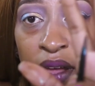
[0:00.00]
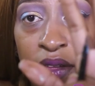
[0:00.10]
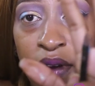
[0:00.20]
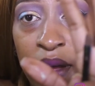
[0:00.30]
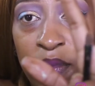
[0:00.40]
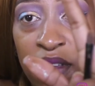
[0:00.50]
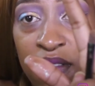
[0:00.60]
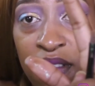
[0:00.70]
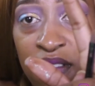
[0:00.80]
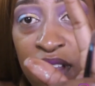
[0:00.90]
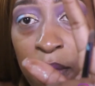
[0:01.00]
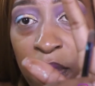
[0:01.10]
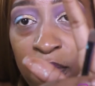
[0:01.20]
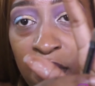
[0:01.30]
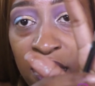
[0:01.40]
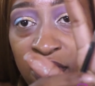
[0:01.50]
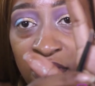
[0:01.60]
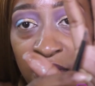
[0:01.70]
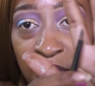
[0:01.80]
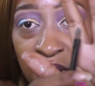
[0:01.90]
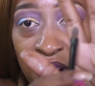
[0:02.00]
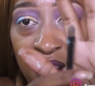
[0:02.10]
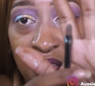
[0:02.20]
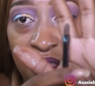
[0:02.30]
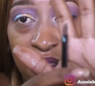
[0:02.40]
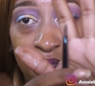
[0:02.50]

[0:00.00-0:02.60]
the way, I'm using this type of brush to fill it in.